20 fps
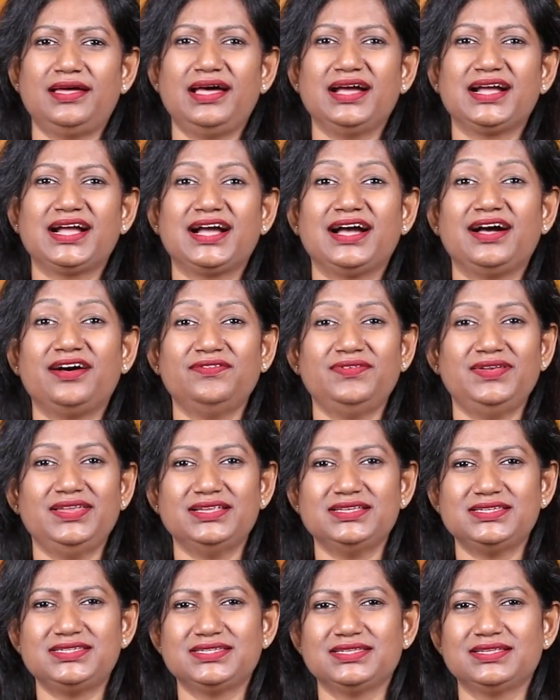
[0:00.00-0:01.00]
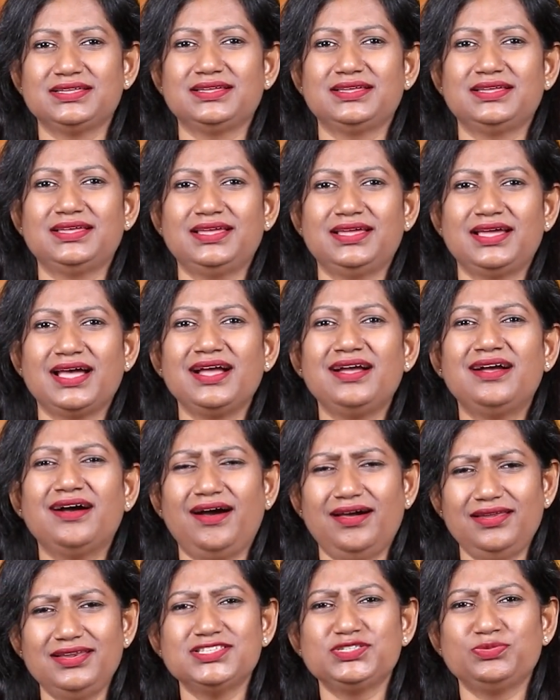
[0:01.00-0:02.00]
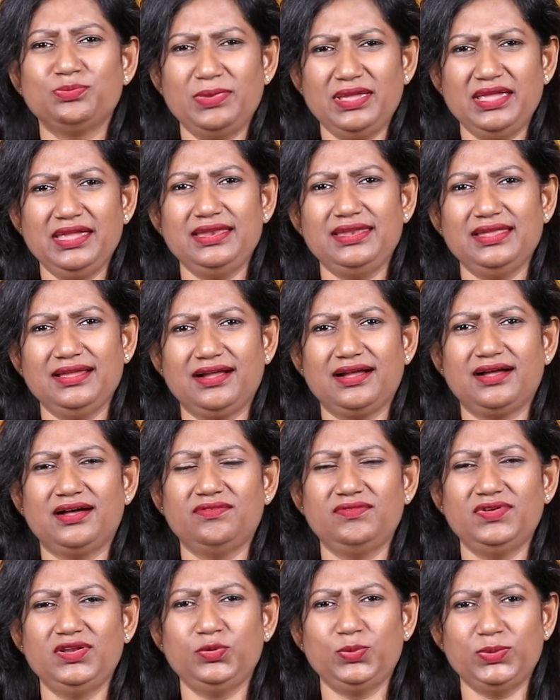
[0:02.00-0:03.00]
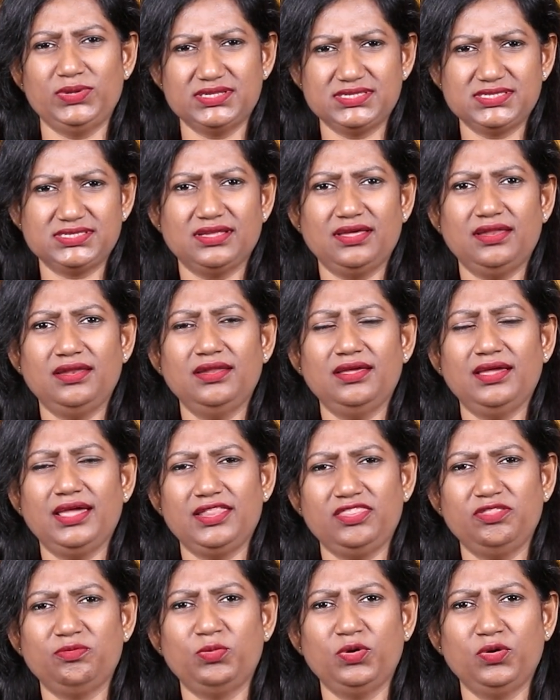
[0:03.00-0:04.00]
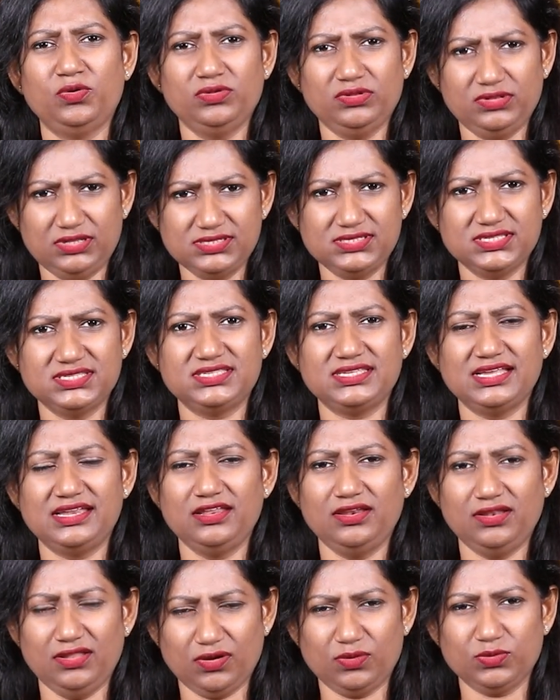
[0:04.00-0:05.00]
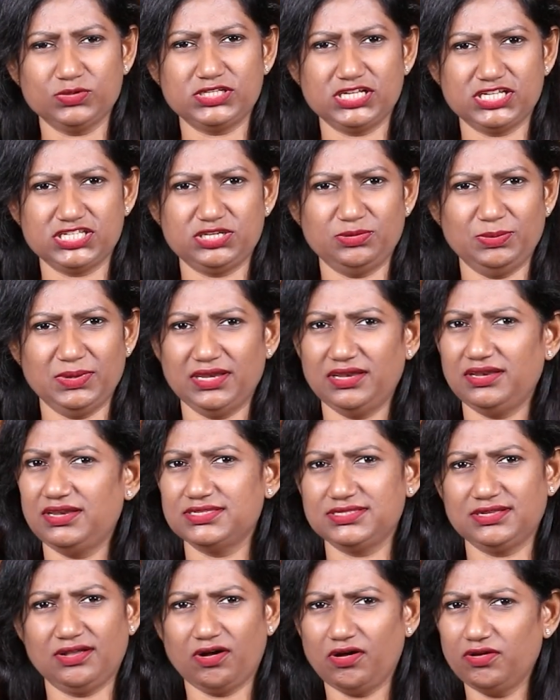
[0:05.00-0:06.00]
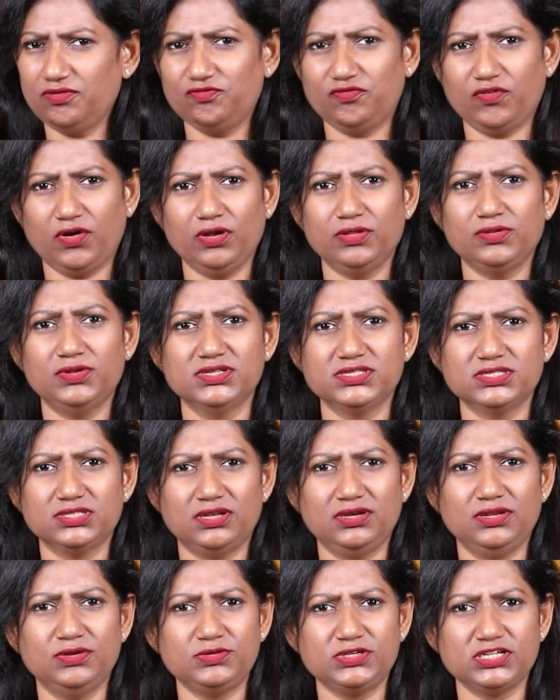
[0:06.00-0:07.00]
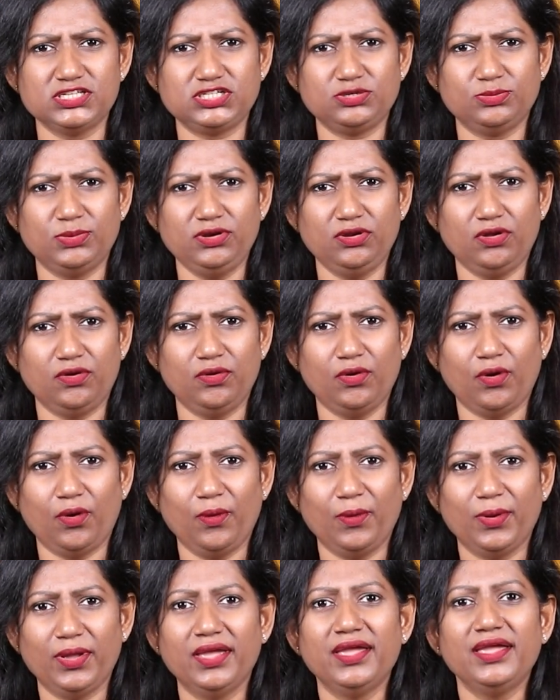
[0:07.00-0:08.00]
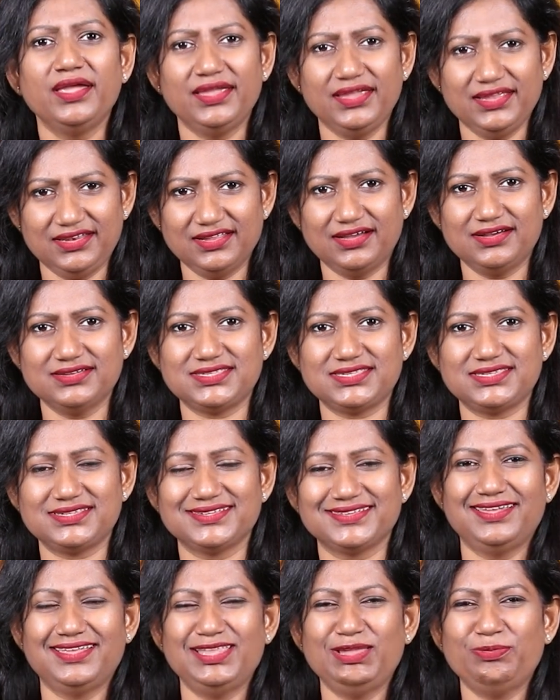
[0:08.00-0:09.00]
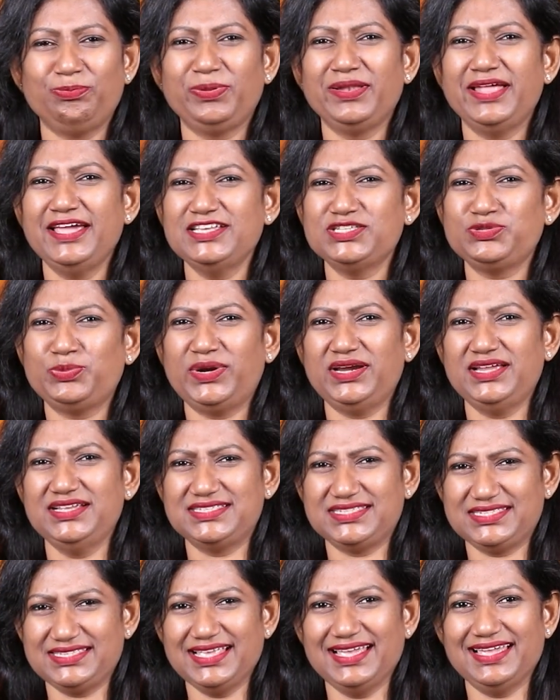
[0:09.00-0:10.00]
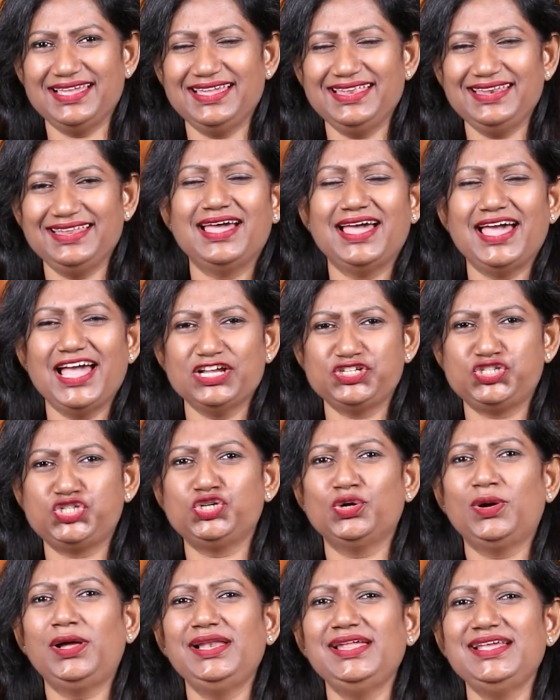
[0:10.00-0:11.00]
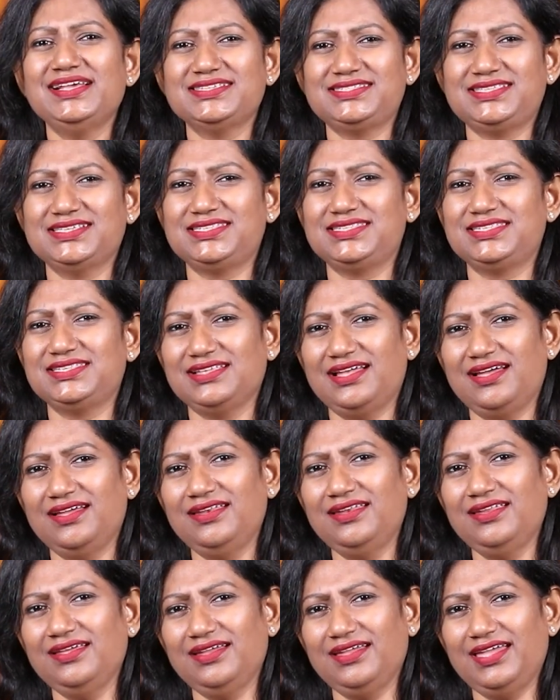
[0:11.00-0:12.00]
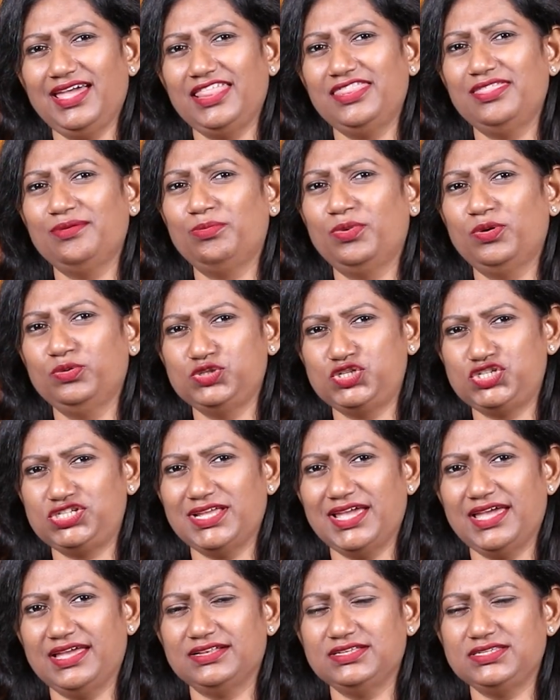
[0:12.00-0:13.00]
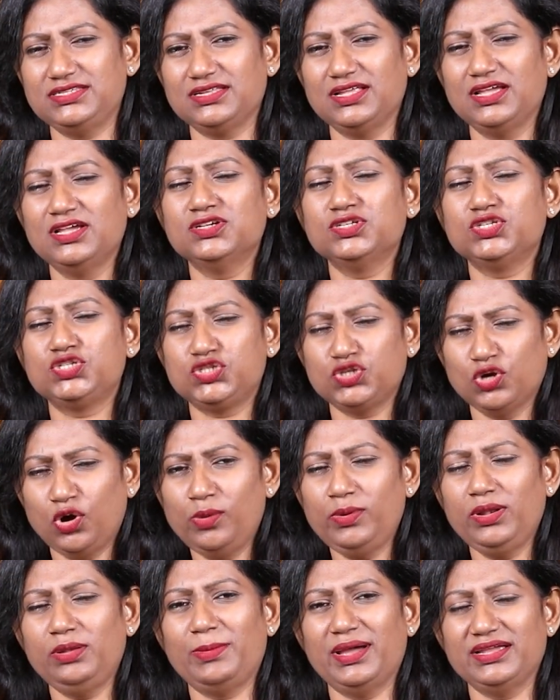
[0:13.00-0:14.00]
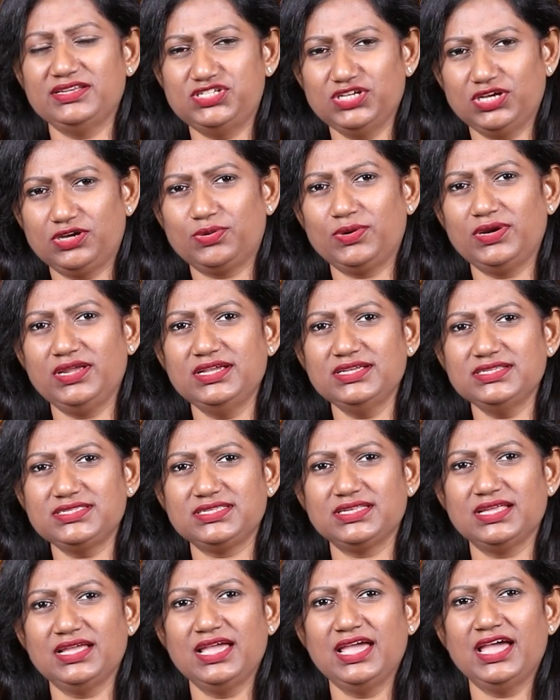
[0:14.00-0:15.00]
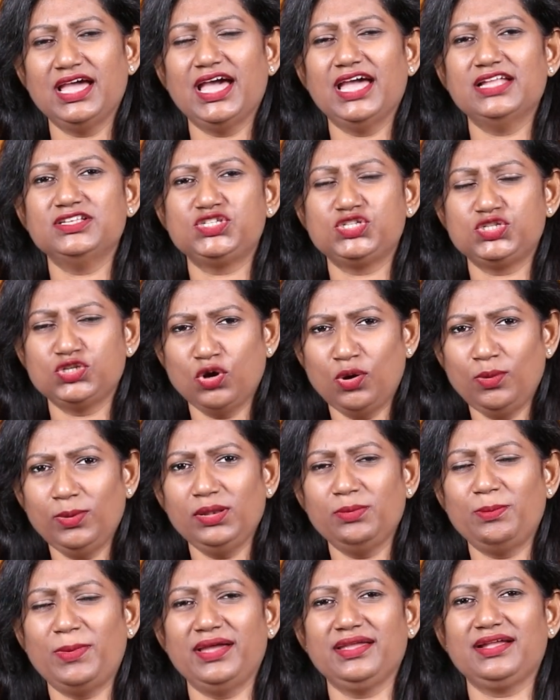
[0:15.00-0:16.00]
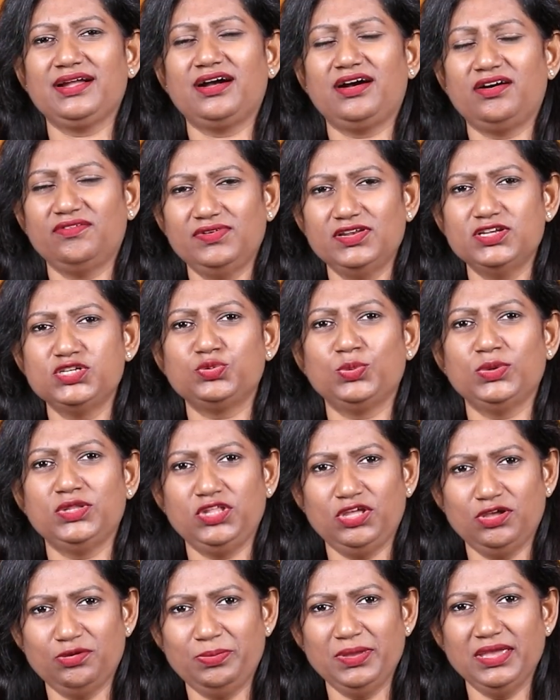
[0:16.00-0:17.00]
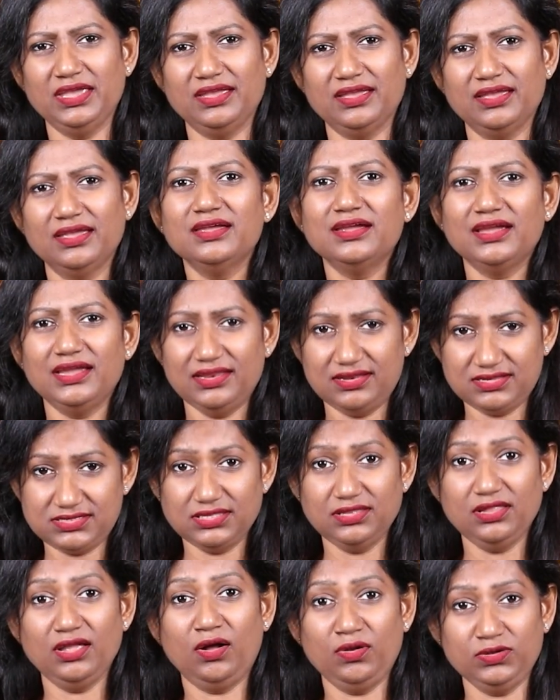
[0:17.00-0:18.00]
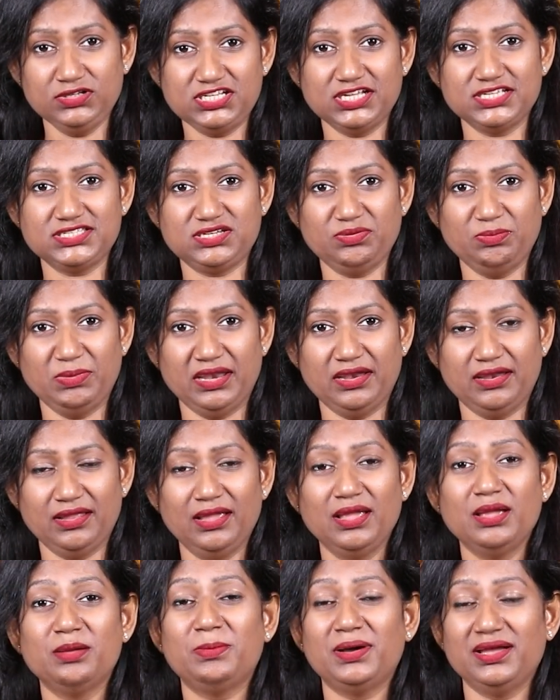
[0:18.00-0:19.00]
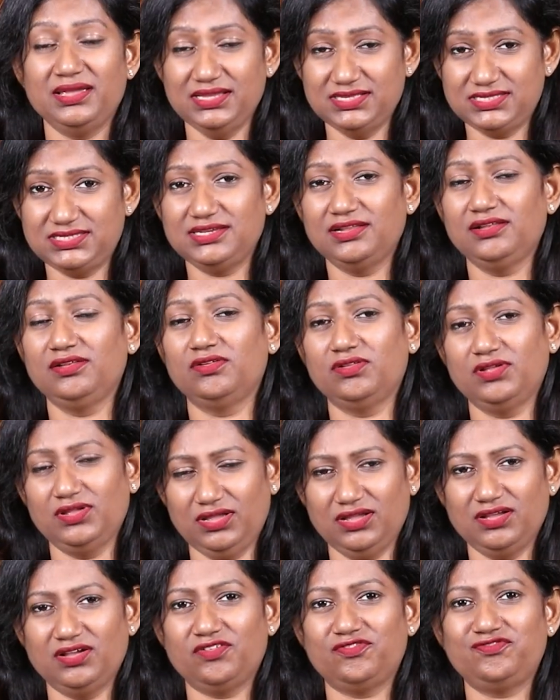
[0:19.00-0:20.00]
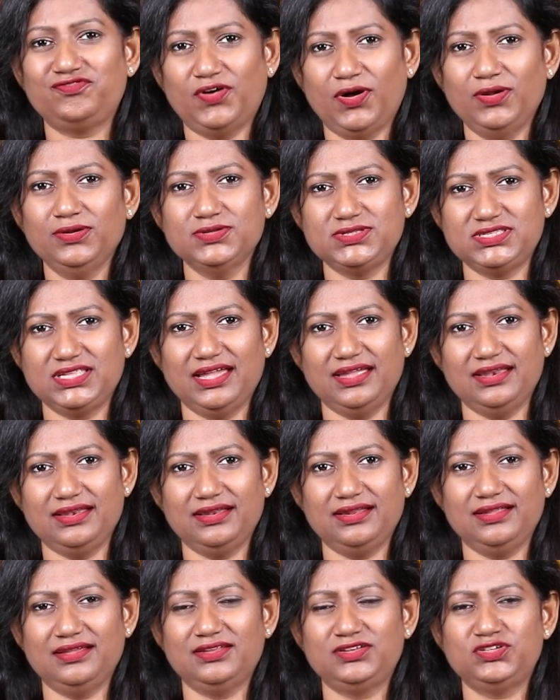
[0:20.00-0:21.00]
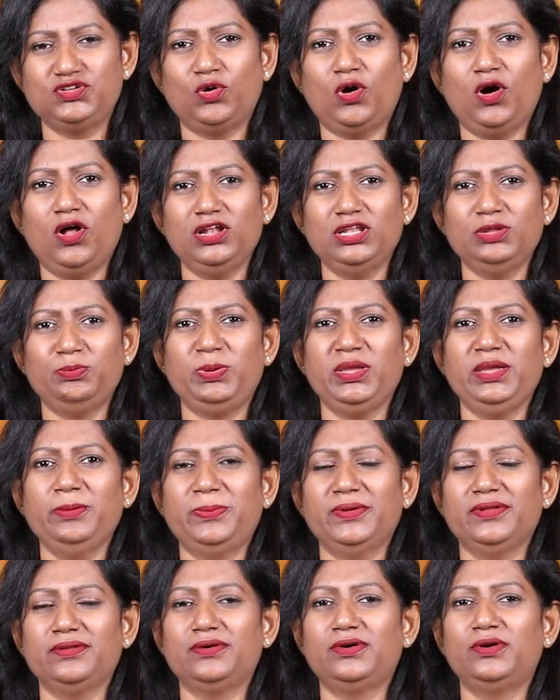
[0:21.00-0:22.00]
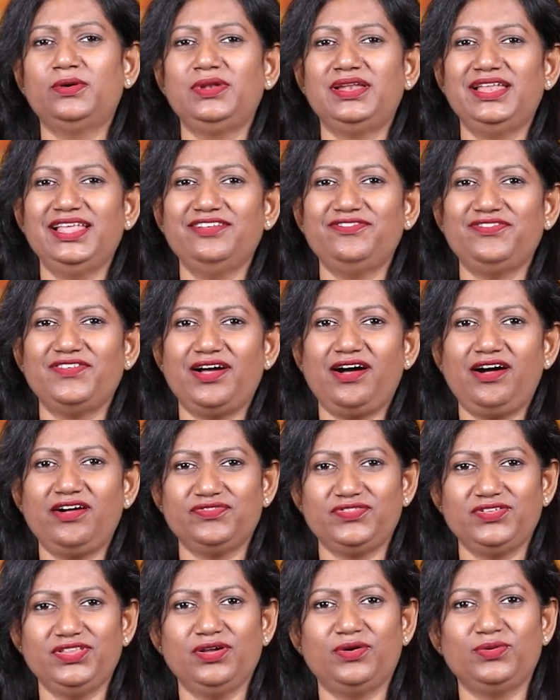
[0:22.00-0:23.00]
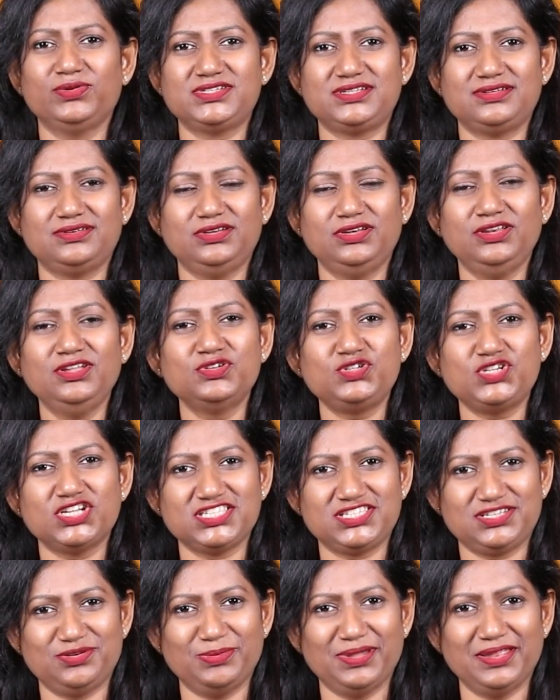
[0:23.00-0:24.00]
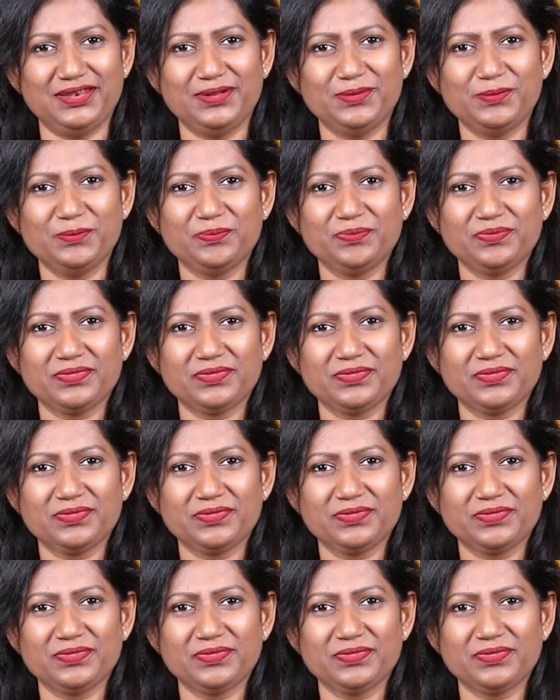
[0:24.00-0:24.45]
A covenant. God has made a covenant with the sun and the moon. This is said in the Old Testament. Does God follow this in the New Testament or no? He does. The place where he said, as surely as the sun and the moon stands, so will my decrees and so will my covenant with you be. It is in the Old Testament, but he still follows that to all the people who live after the Old New Testament.